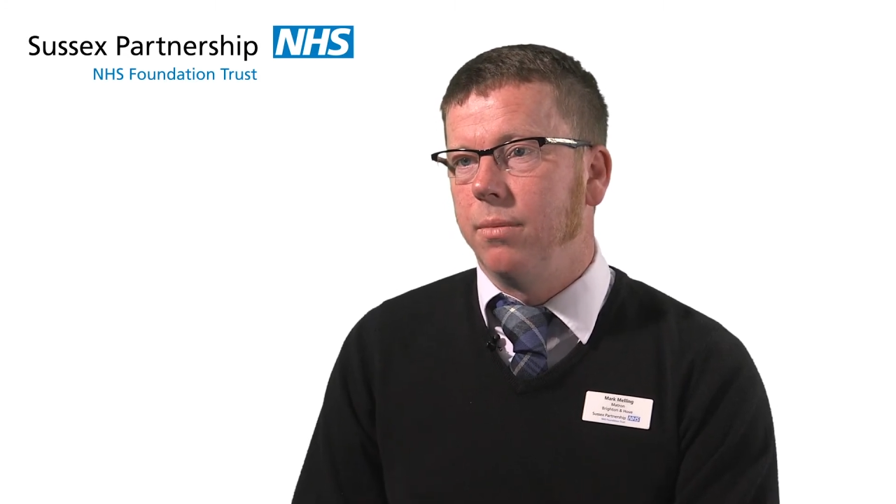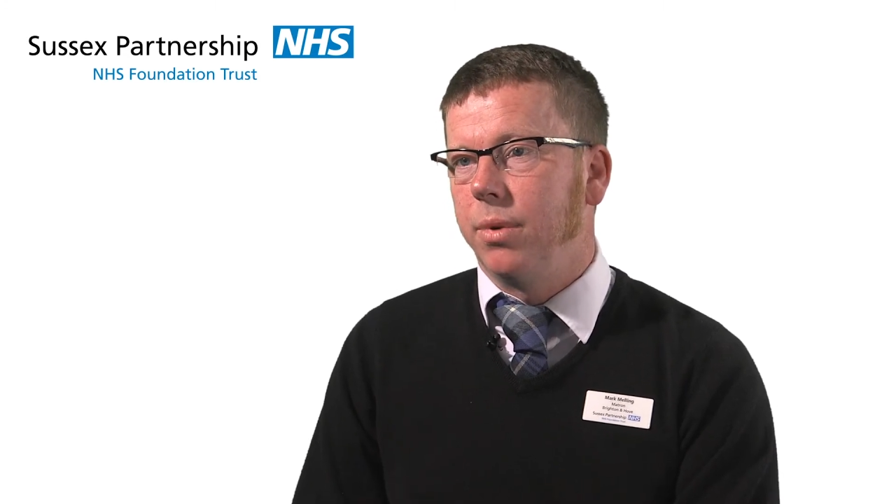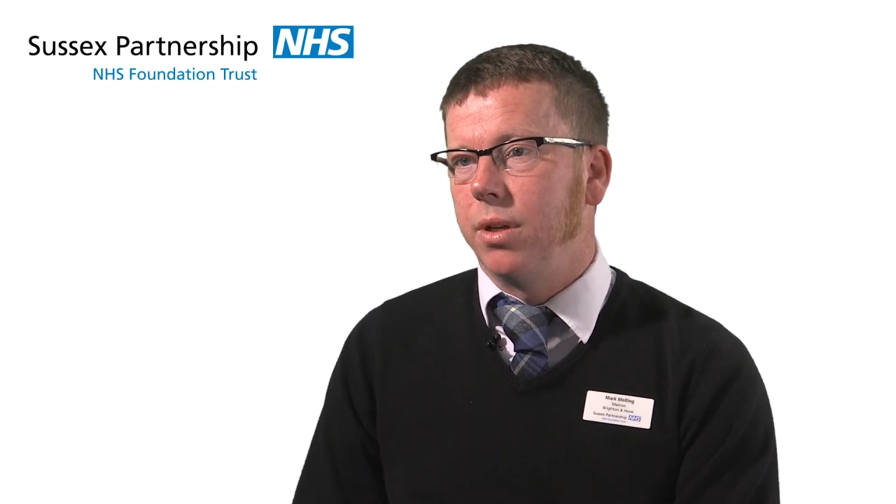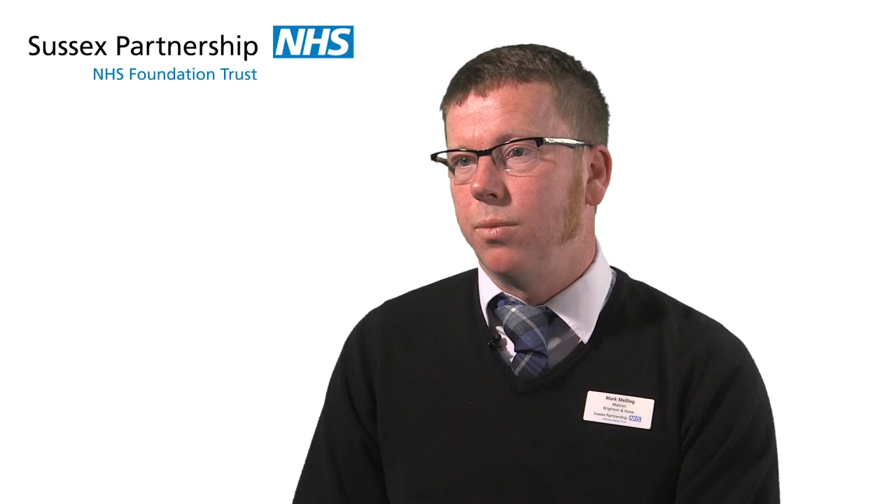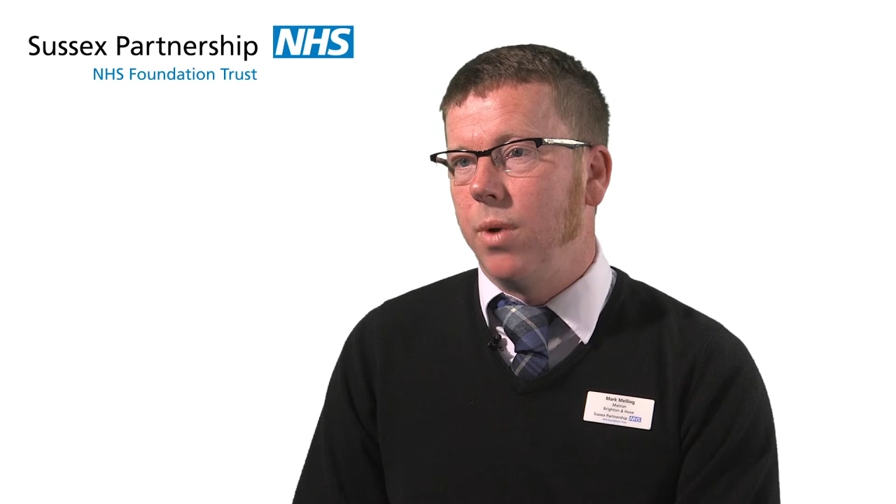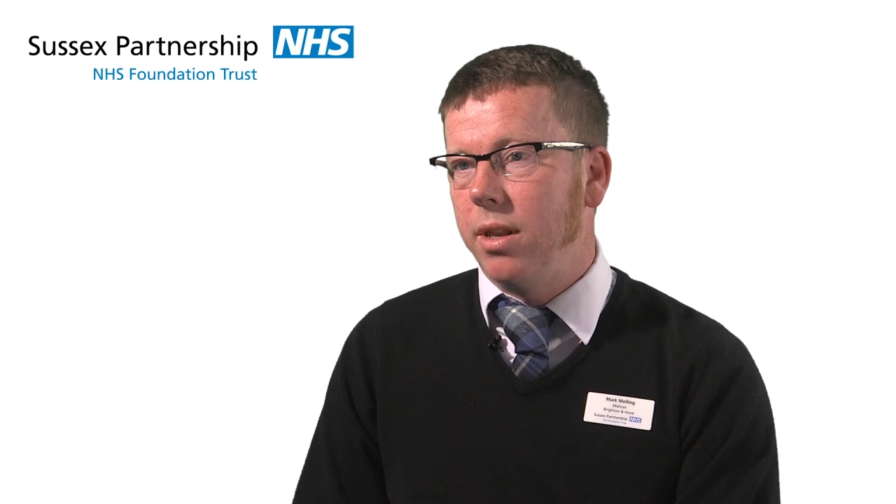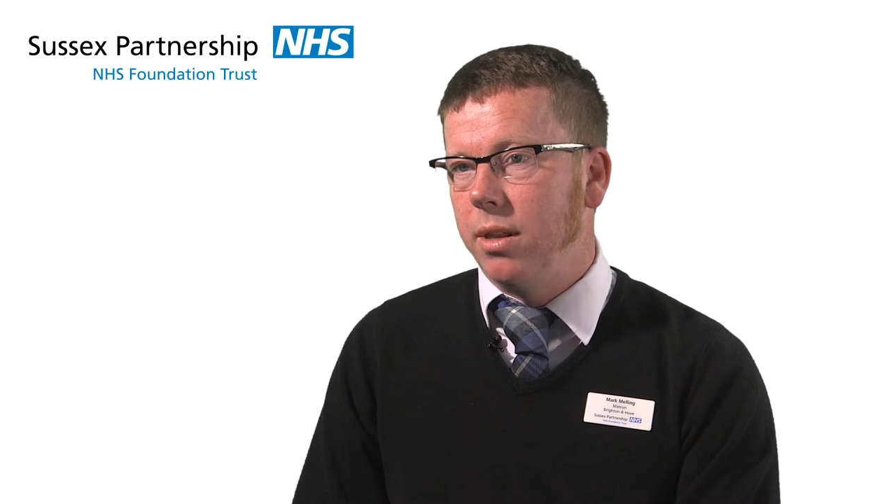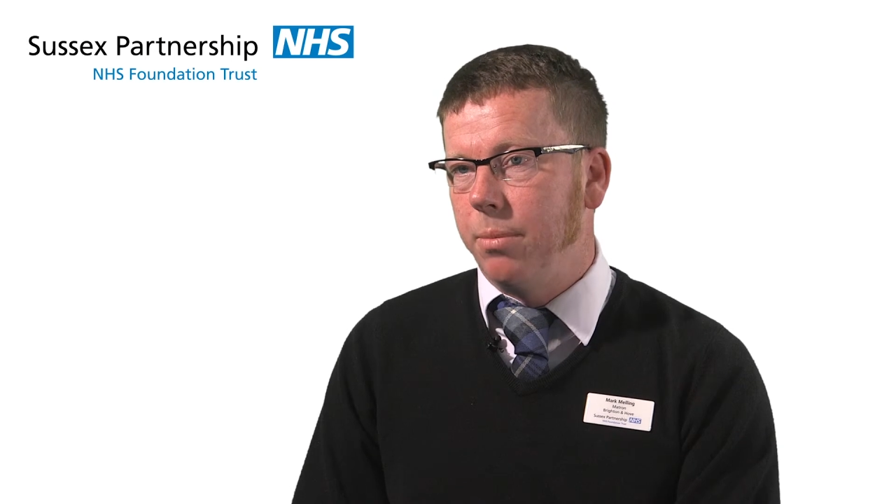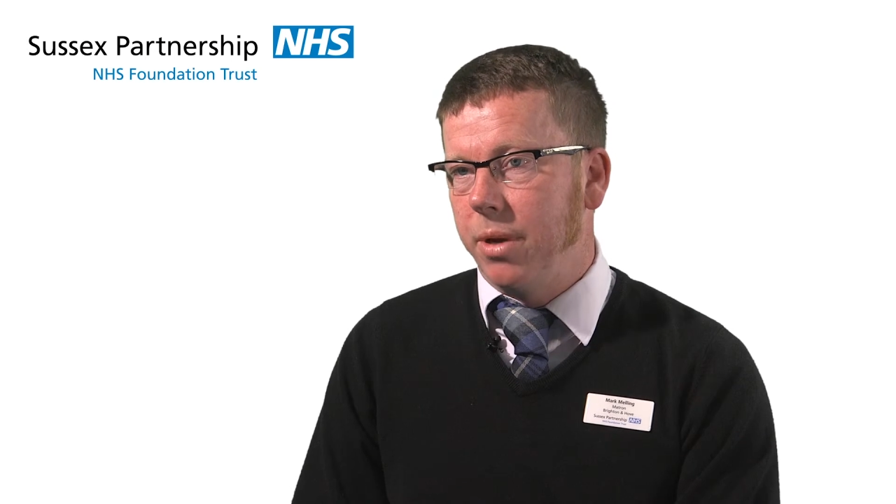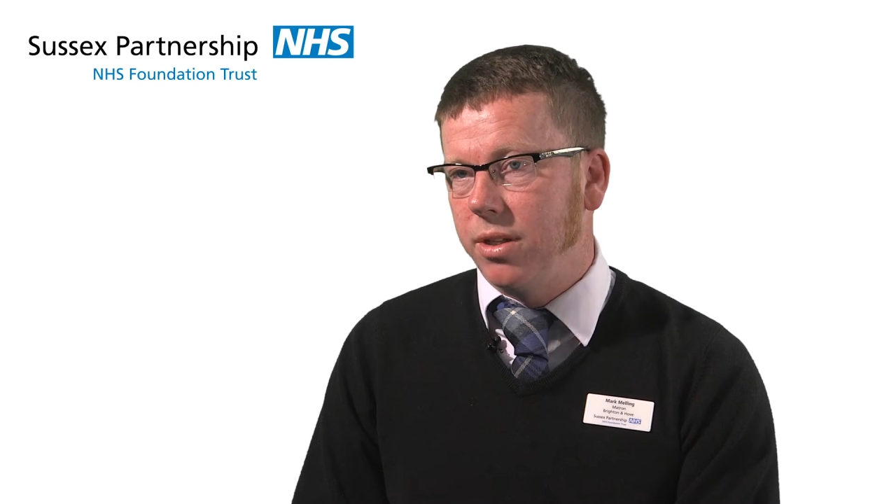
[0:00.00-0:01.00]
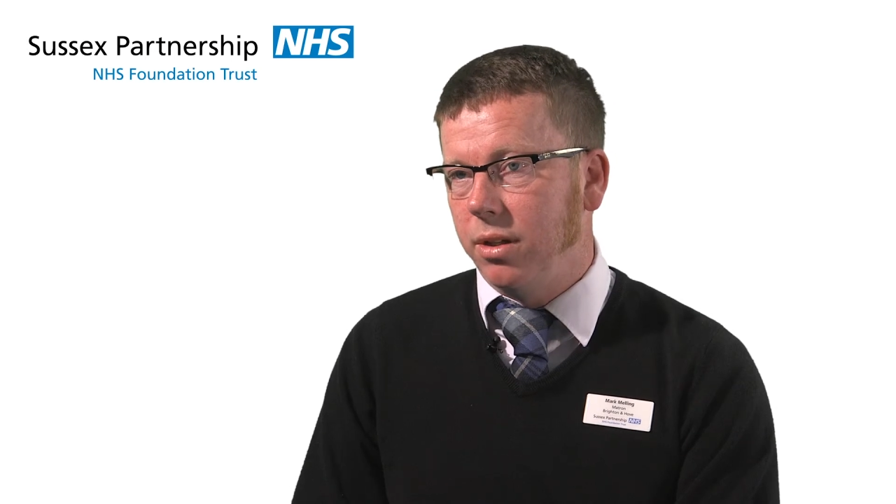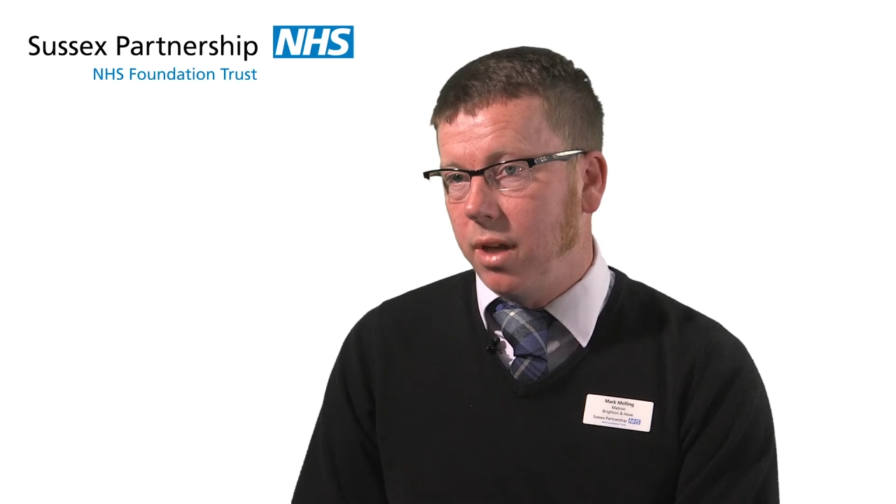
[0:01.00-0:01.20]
because when the person